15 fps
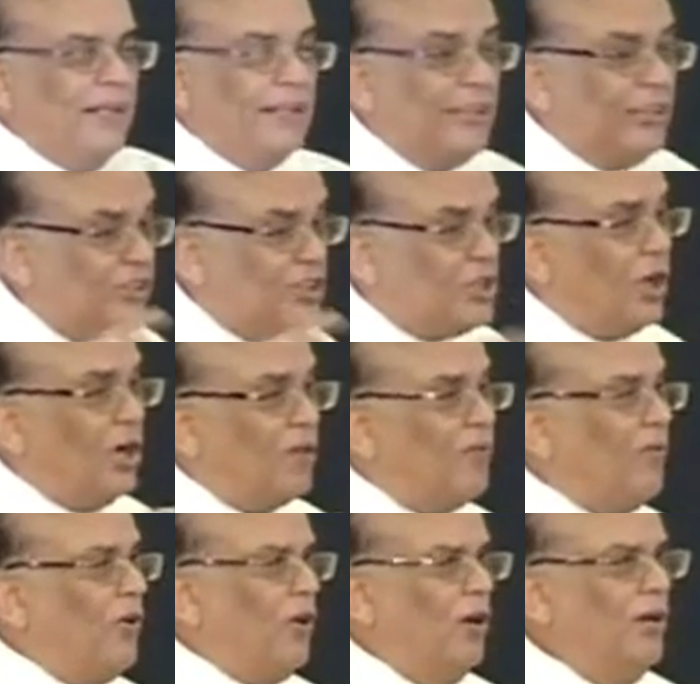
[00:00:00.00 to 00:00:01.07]
This
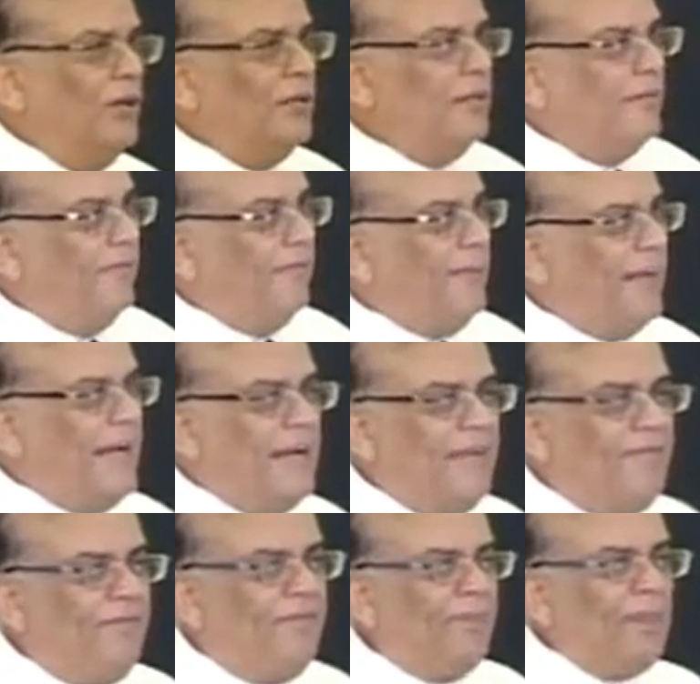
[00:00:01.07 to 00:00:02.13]
shortfall we
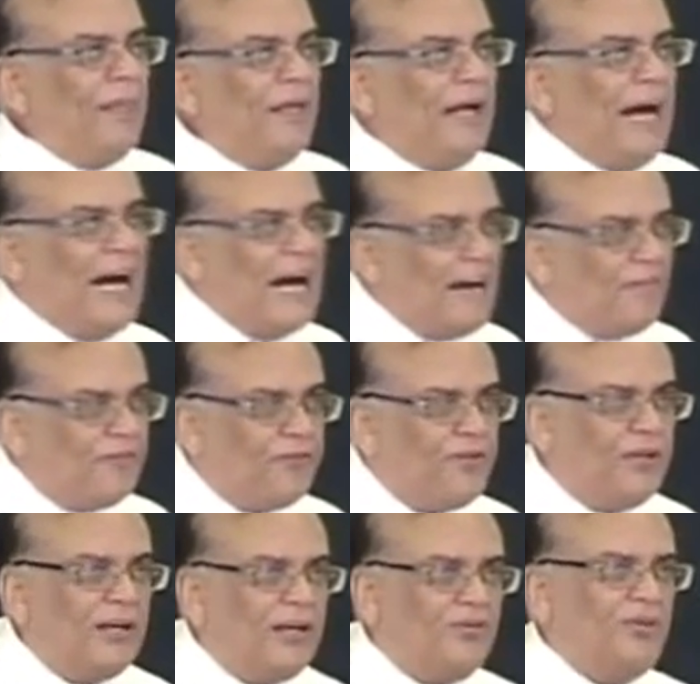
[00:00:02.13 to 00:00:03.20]
have
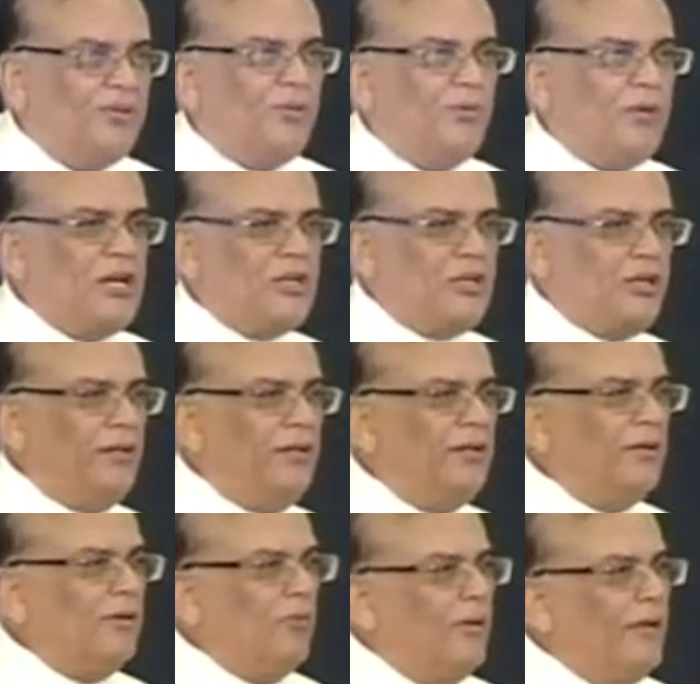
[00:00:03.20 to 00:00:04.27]
after a situation
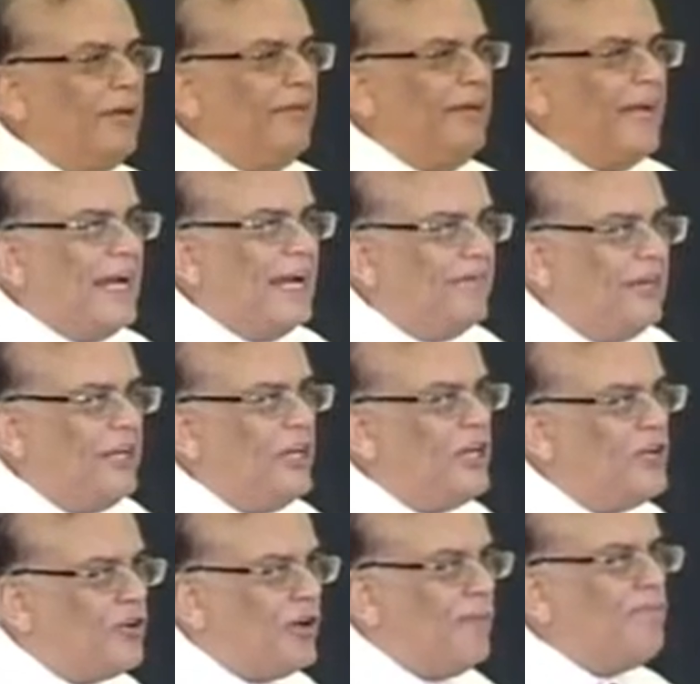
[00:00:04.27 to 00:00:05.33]
where we have an
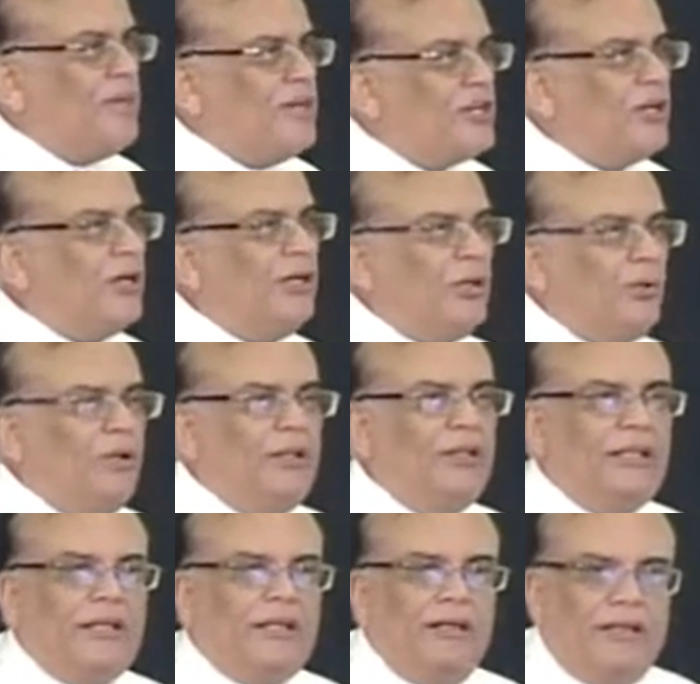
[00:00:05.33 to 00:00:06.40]
interim measure during
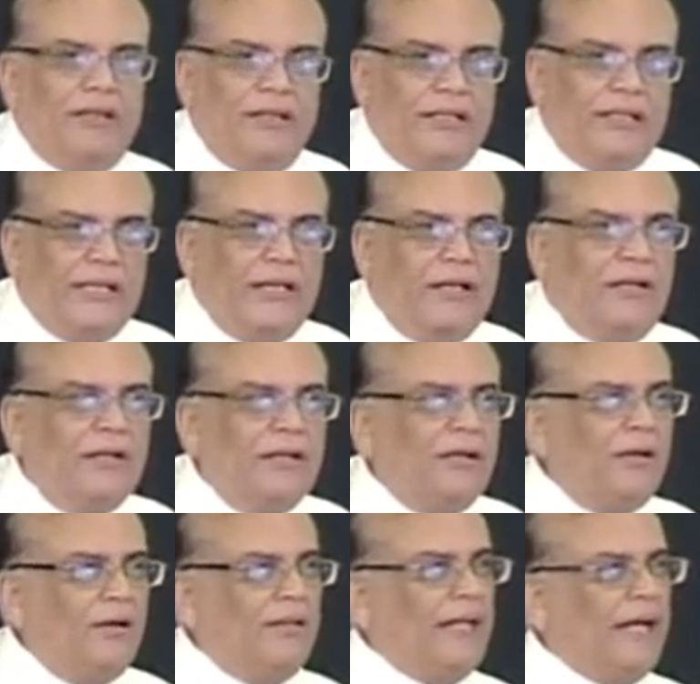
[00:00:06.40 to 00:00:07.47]
the year,
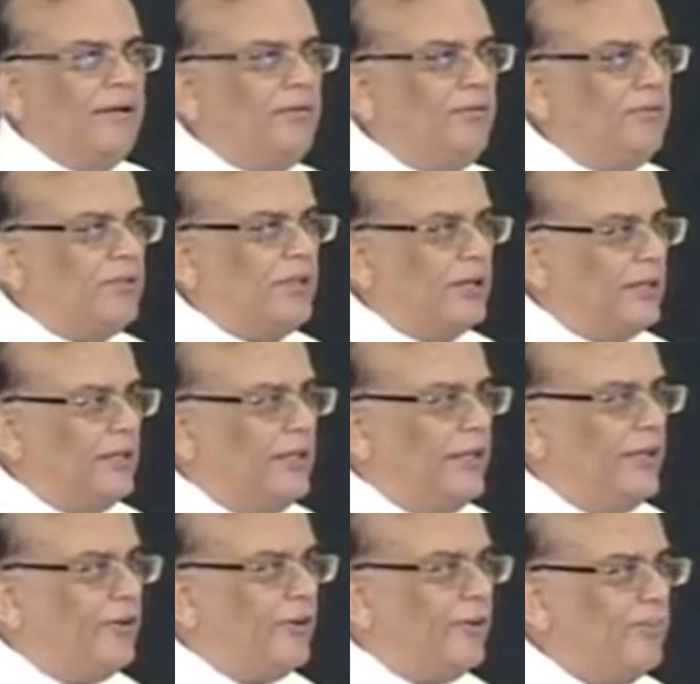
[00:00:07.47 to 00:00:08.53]
that certain
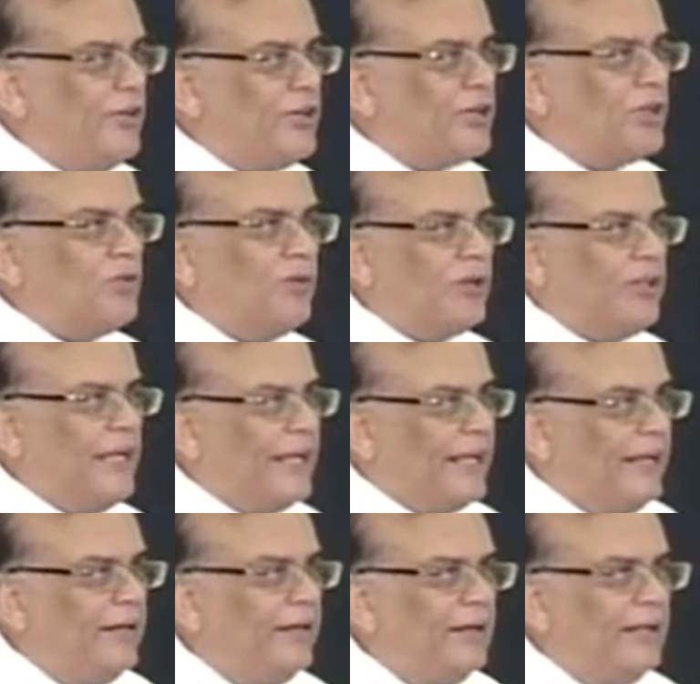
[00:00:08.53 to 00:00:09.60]
interim measures were
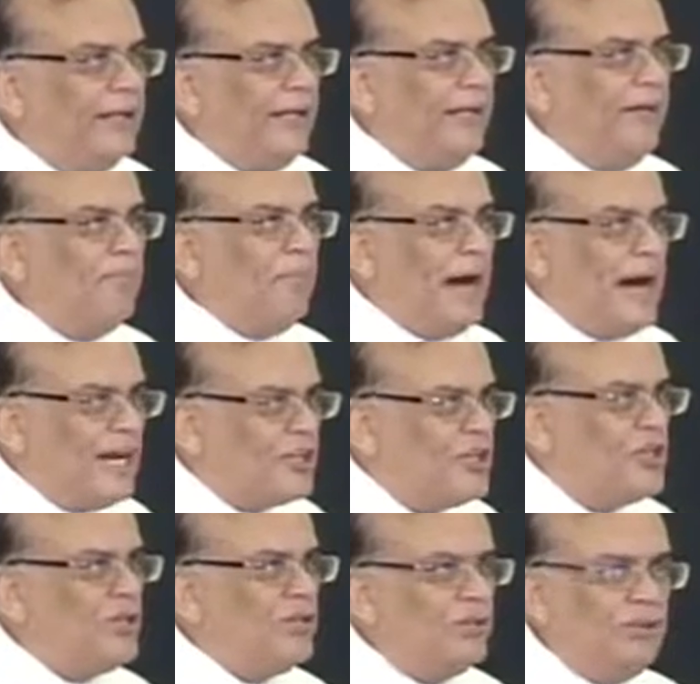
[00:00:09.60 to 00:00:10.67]
taken in
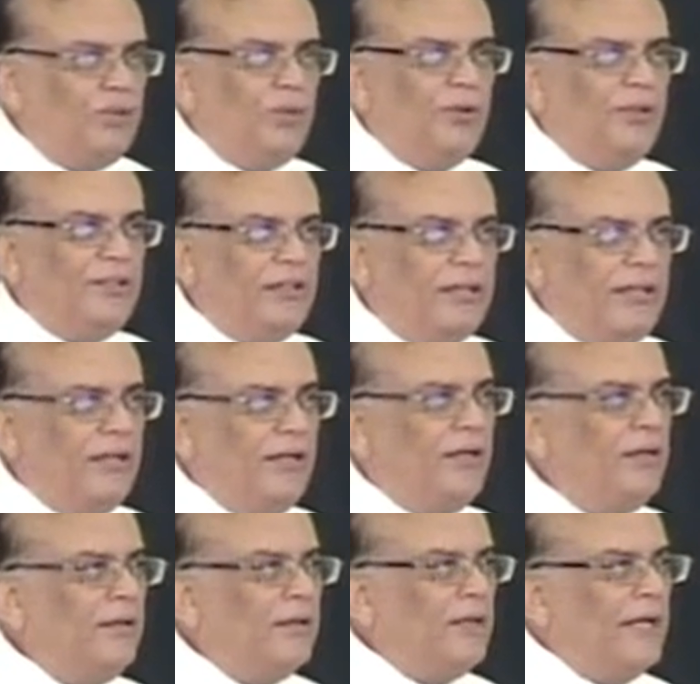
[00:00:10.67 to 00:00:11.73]
March during the year,